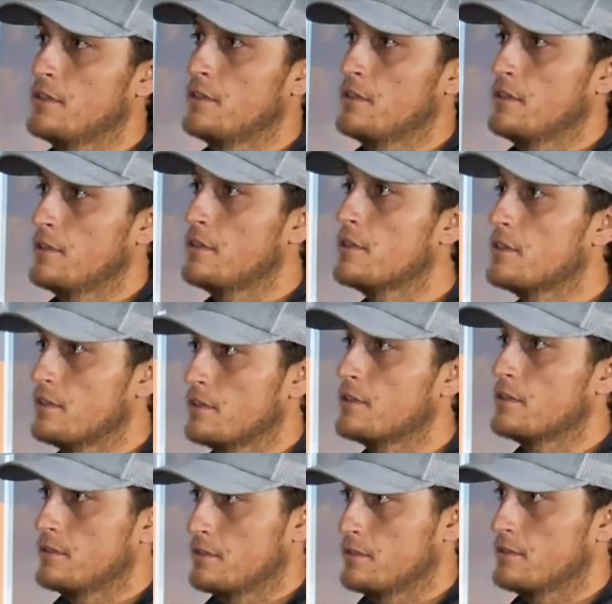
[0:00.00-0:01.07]

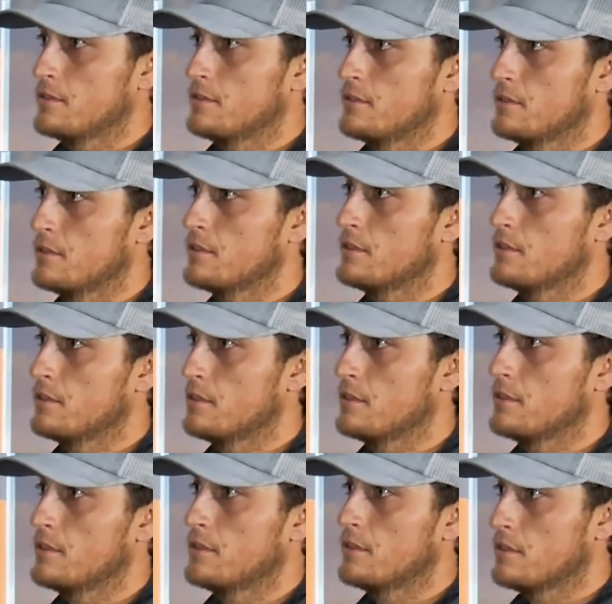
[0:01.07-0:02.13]

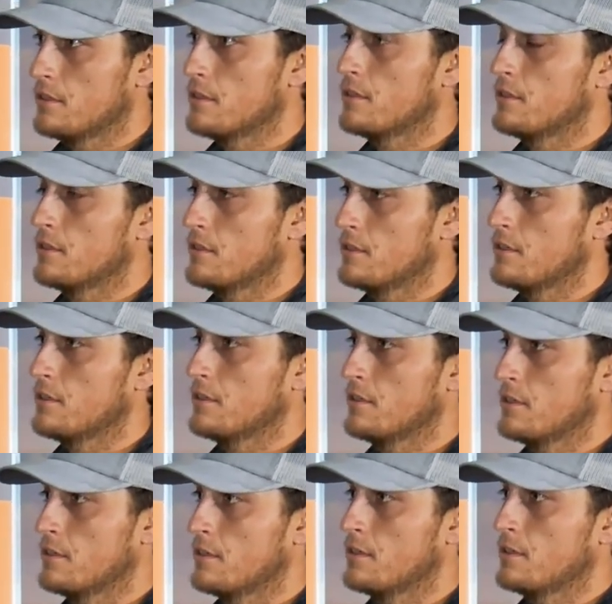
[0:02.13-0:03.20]

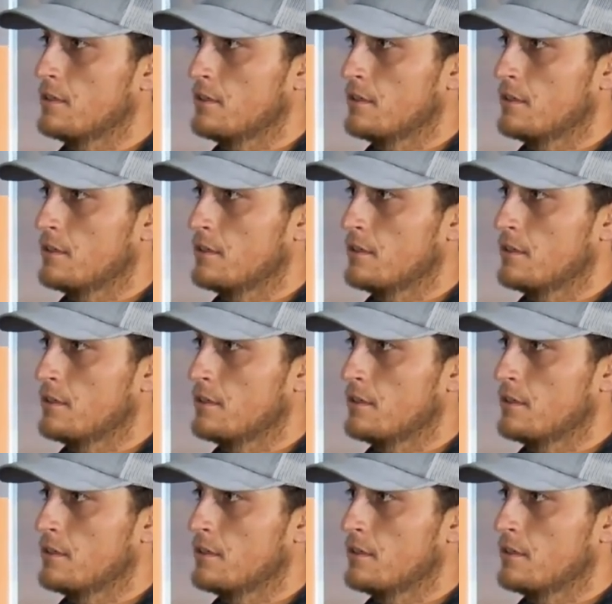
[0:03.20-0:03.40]
No words are spoken by the person on screen.